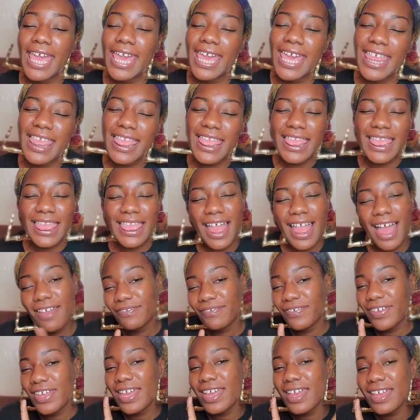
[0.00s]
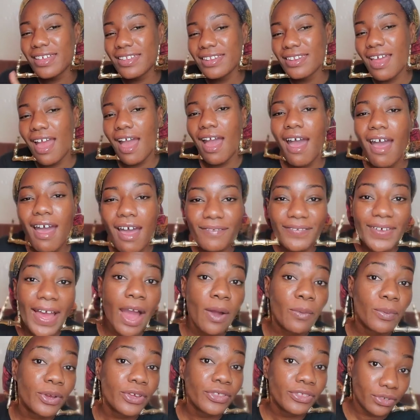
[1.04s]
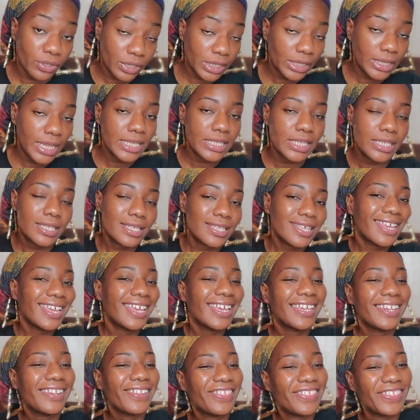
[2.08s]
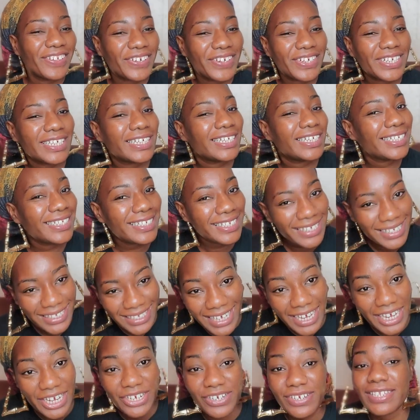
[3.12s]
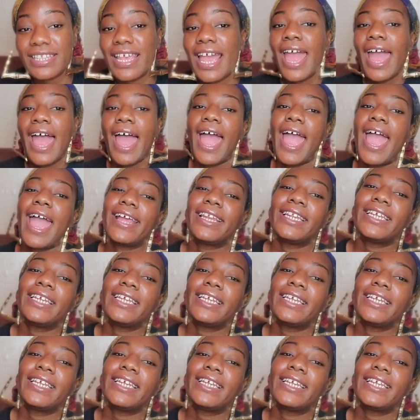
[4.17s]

11 of our 30 lessons in 30 years. And